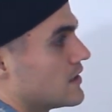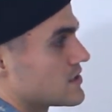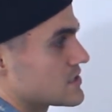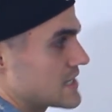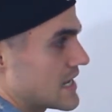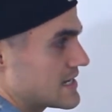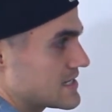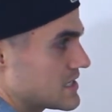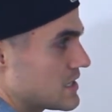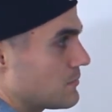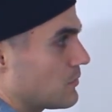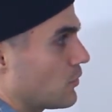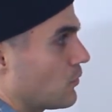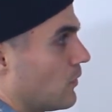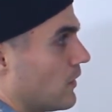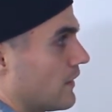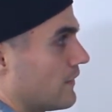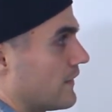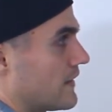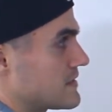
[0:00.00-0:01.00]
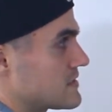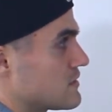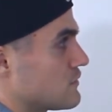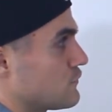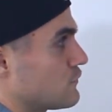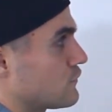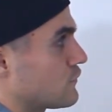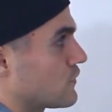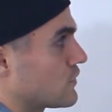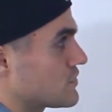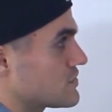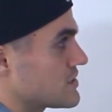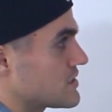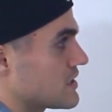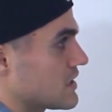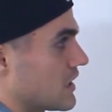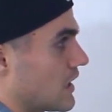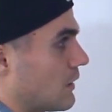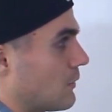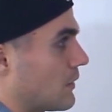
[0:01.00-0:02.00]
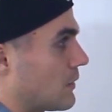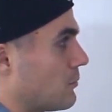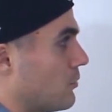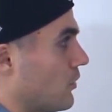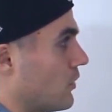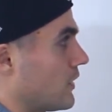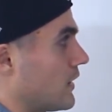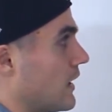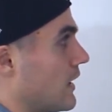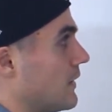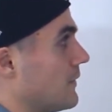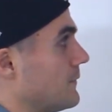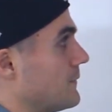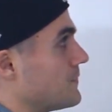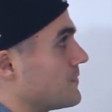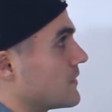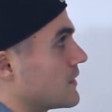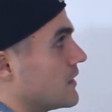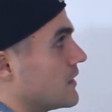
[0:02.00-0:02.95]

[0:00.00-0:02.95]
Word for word: So that's number one. That's the first thing I want to point out.